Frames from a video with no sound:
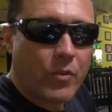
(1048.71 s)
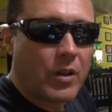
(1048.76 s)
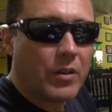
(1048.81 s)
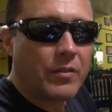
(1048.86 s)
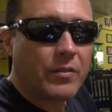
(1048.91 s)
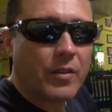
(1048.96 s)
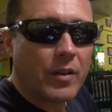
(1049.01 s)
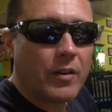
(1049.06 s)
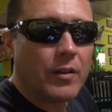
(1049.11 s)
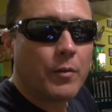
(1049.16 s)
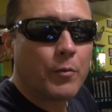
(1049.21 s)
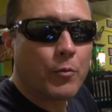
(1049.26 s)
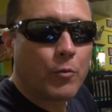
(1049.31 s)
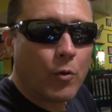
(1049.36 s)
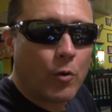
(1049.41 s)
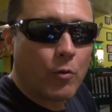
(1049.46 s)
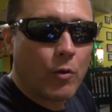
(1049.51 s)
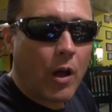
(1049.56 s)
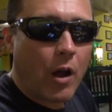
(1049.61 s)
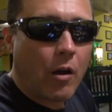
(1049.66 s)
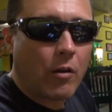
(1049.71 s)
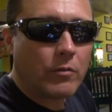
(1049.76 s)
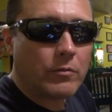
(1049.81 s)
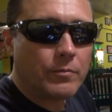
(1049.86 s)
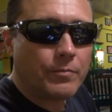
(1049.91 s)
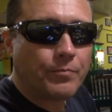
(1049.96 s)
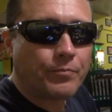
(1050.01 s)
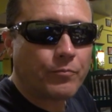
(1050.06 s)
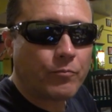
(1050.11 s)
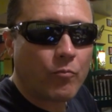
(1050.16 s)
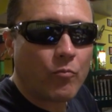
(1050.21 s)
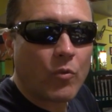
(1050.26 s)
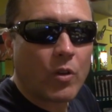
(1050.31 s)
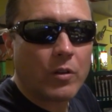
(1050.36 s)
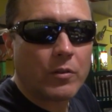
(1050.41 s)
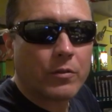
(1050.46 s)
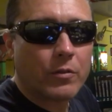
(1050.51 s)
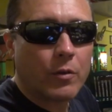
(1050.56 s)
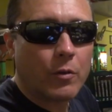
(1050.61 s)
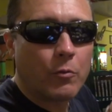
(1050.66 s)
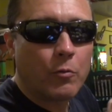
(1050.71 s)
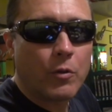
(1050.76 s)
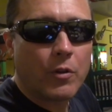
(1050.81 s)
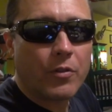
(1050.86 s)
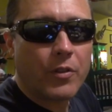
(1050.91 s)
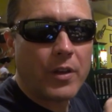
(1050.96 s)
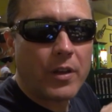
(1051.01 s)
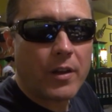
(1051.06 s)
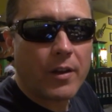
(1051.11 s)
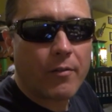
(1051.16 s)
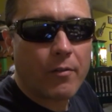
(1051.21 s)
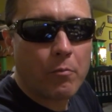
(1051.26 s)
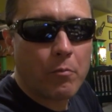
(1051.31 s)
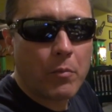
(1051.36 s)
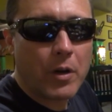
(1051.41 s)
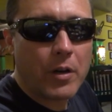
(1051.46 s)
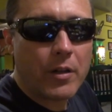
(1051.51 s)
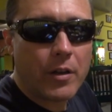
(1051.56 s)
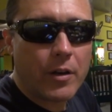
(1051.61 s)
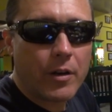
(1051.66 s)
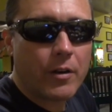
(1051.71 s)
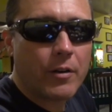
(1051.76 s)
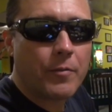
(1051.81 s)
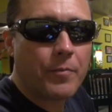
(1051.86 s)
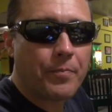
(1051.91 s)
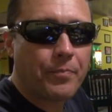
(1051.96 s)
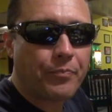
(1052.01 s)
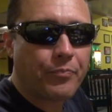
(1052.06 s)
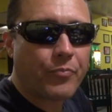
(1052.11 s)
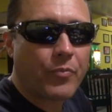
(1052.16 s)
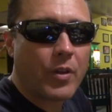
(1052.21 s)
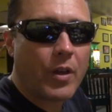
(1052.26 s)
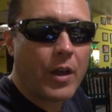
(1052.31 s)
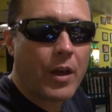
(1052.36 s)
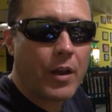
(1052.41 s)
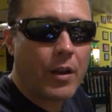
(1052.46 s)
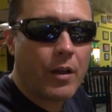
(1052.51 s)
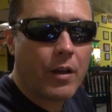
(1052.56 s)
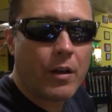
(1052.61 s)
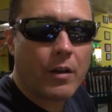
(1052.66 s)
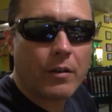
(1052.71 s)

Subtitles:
It's time to roll out. So I want to thank everybody here at